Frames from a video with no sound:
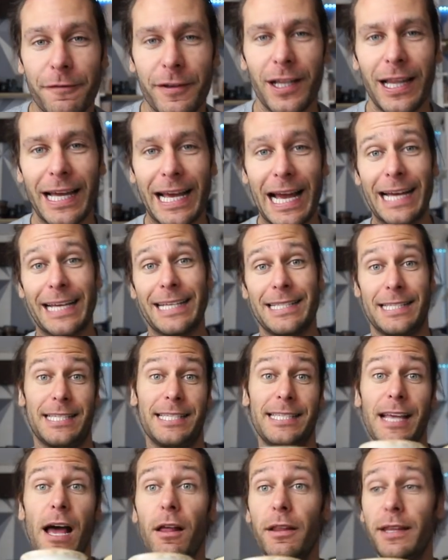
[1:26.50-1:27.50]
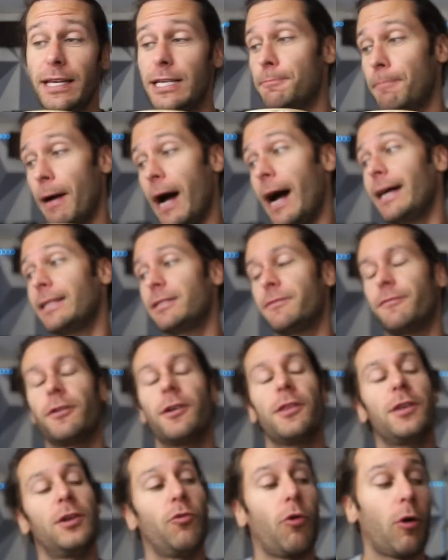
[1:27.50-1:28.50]
feel like I can sell these pots
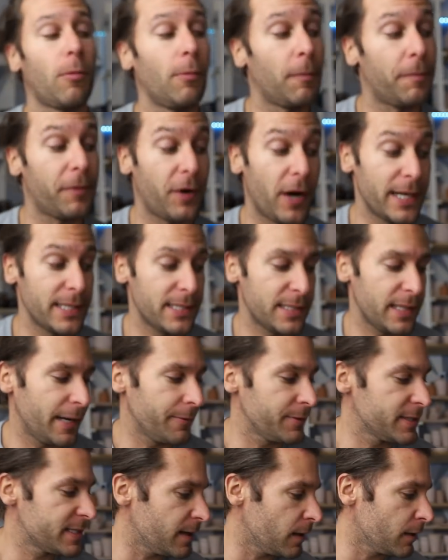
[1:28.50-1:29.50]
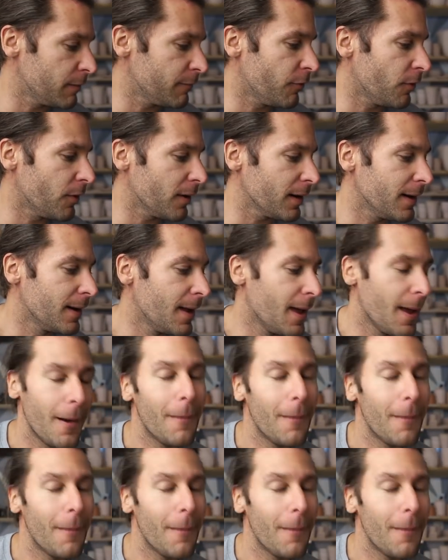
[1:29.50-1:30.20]
for the normal price that I would sell them for,